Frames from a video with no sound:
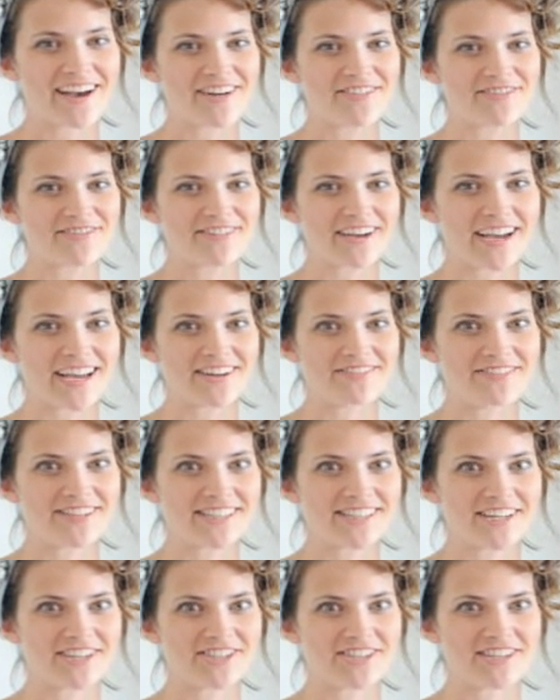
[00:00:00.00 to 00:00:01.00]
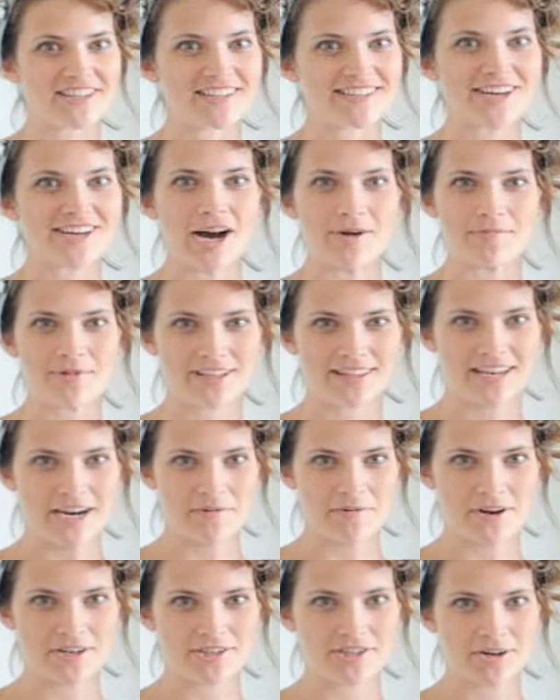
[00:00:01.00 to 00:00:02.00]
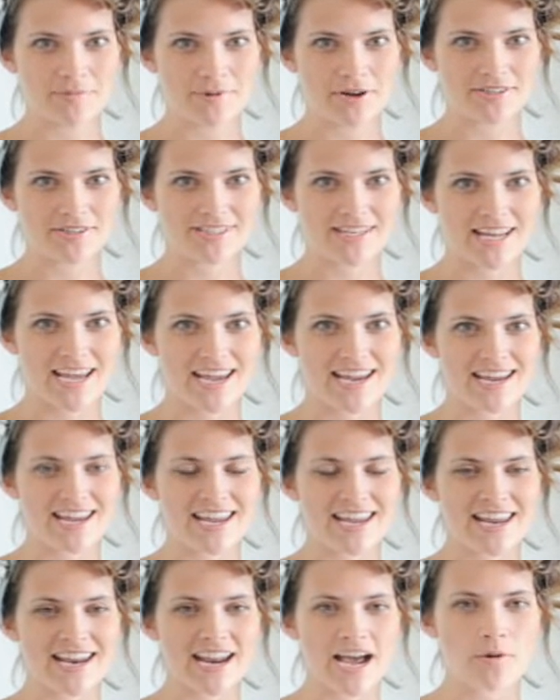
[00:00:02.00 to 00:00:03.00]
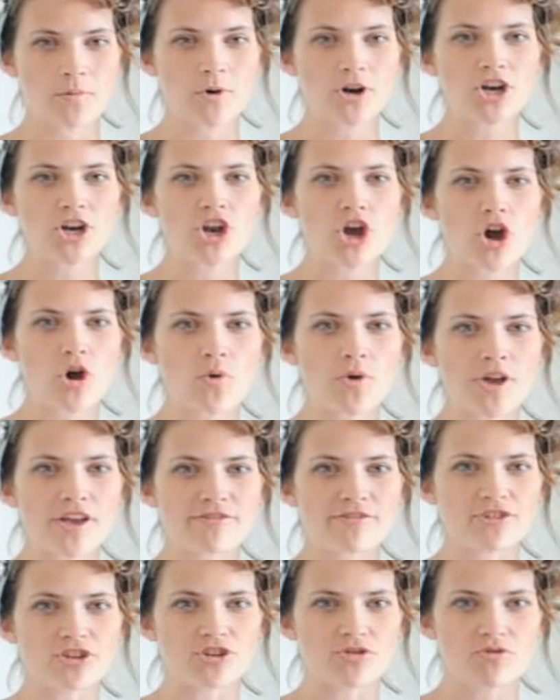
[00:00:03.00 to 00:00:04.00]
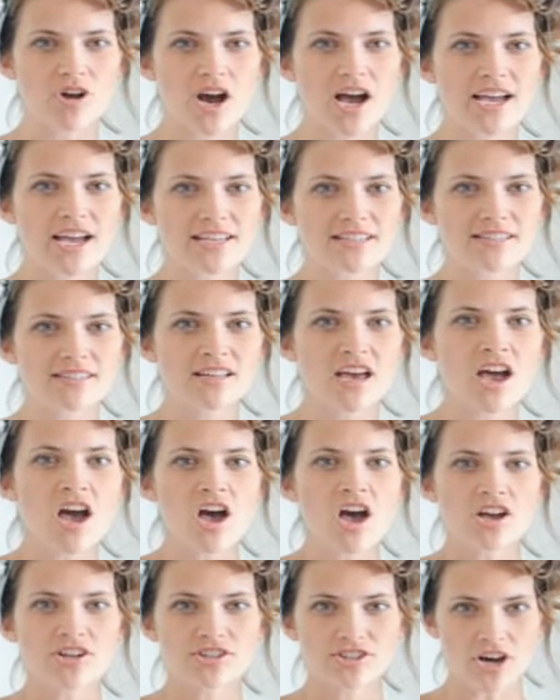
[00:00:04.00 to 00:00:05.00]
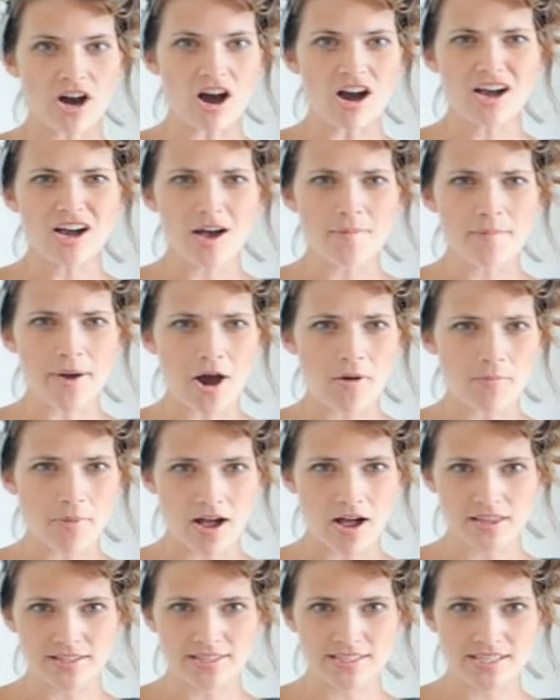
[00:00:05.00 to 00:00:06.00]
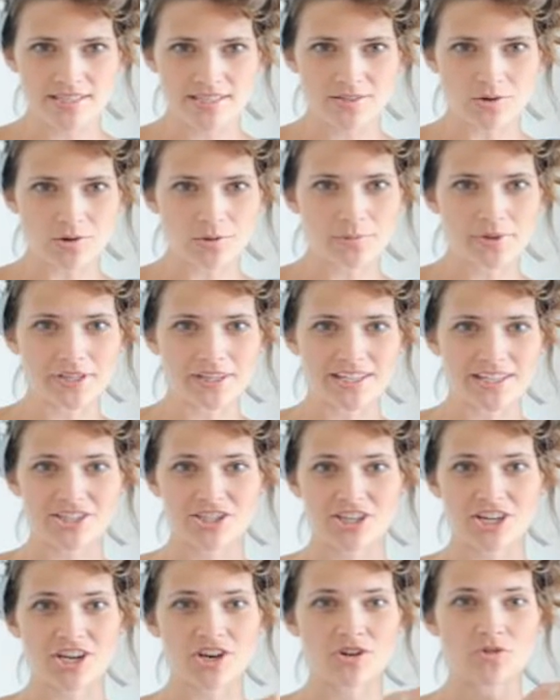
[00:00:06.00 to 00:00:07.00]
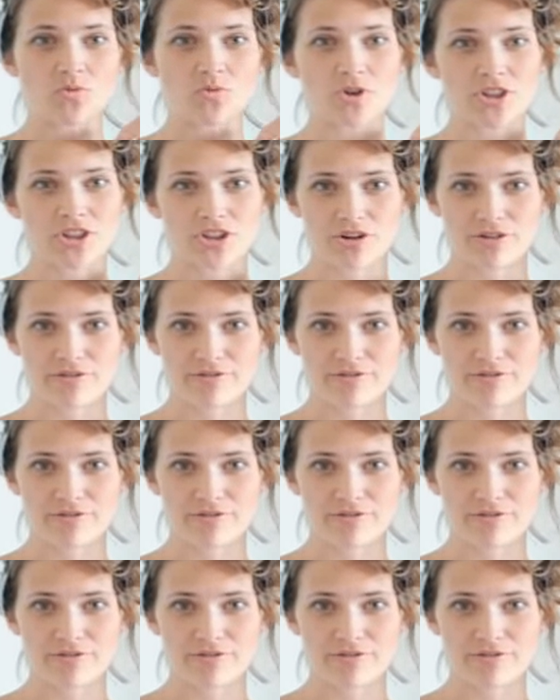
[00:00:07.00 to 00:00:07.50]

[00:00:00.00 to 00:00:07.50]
have kind of a touchy topic that I want to talk about today, and I want to know if you guys talk about politics or religion with your